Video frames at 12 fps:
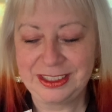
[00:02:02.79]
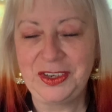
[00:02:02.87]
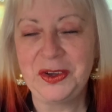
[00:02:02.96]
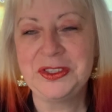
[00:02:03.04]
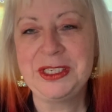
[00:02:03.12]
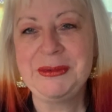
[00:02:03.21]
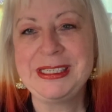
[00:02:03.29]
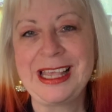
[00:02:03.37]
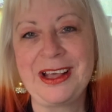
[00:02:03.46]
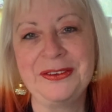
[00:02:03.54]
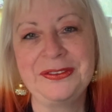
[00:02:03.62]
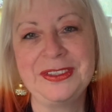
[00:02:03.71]
The Lord
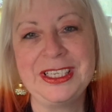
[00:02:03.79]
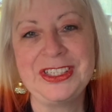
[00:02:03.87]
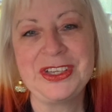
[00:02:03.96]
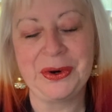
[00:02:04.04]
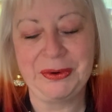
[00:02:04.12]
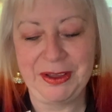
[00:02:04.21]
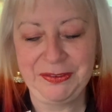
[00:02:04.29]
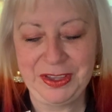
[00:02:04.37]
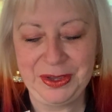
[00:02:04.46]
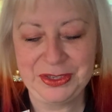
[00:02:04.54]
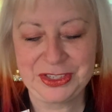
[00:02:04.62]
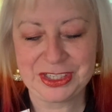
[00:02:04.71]
himself is your
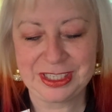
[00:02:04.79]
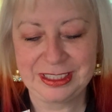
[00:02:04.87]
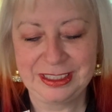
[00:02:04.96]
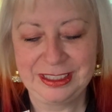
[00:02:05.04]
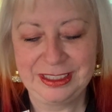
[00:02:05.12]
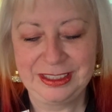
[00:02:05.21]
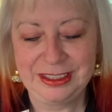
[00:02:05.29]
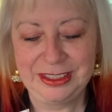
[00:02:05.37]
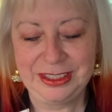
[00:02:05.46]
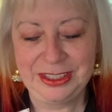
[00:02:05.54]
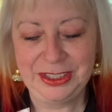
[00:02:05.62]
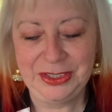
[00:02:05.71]
refuge
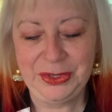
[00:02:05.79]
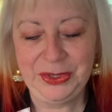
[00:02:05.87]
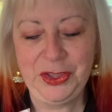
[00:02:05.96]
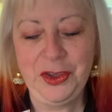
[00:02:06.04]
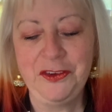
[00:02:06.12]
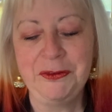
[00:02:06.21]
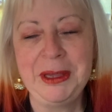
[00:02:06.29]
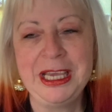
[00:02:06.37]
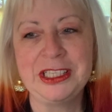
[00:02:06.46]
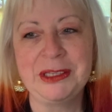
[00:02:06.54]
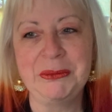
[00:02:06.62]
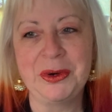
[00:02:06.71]
you have
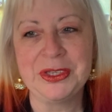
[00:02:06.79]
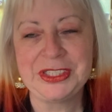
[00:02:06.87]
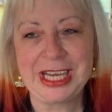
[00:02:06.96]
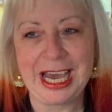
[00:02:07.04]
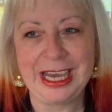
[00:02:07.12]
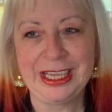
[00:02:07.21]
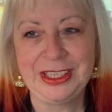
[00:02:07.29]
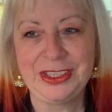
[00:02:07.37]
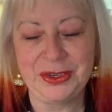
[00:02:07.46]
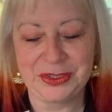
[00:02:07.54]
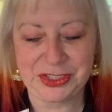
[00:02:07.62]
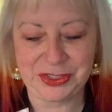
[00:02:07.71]
made the Most High
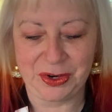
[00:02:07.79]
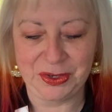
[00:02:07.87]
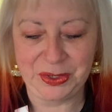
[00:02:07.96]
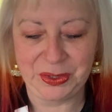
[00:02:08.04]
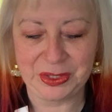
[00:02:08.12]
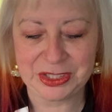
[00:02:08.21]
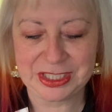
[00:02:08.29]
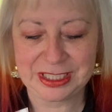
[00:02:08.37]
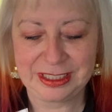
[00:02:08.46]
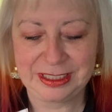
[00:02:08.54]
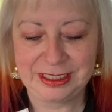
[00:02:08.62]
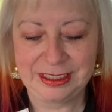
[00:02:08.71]
your stronghold.
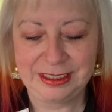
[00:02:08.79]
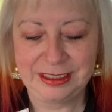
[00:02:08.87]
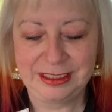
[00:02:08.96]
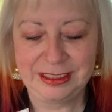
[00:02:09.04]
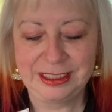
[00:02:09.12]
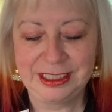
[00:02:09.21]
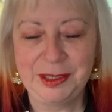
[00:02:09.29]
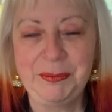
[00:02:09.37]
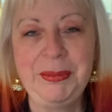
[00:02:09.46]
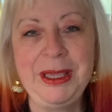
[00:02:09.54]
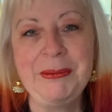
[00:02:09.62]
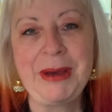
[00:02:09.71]

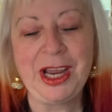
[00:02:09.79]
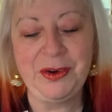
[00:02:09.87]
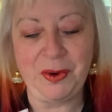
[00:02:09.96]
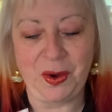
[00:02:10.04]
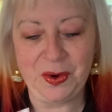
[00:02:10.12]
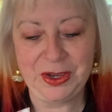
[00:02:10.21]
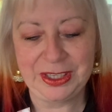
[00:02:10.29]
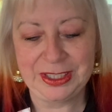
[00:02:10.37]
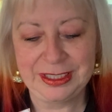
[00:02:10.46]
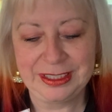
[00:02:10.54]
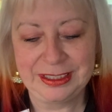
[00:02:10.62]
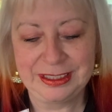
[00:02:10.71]
Be my rock,
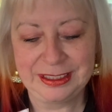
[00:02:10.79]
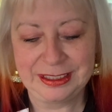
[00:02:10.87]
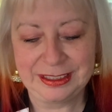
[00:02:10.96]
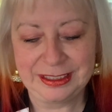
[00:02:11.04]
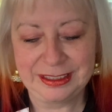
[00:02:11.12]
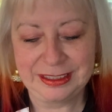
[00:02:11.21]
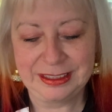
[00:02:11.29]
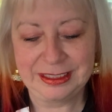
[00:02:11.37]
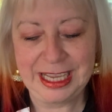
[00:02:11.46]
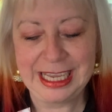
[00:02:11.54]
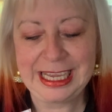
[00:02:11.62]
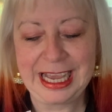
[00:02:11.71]

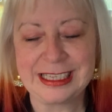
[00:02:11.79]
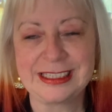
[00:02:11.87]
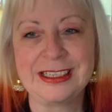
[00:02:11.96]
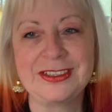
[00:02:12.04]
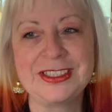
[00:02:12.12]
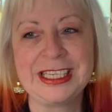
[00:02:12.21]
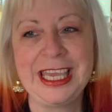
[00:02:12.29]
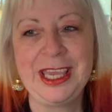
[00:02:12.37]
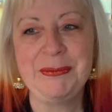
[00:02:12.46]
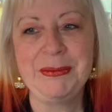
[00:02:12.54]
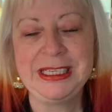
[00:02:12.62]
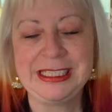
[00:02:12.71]
a castle to
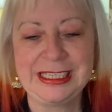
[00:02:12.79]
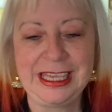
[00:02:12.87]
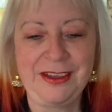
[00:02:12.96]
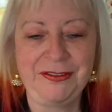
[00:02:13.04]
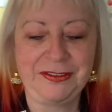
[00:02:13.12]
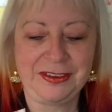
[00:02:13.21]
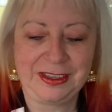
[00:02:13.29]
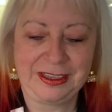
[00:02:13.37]
keep me safe.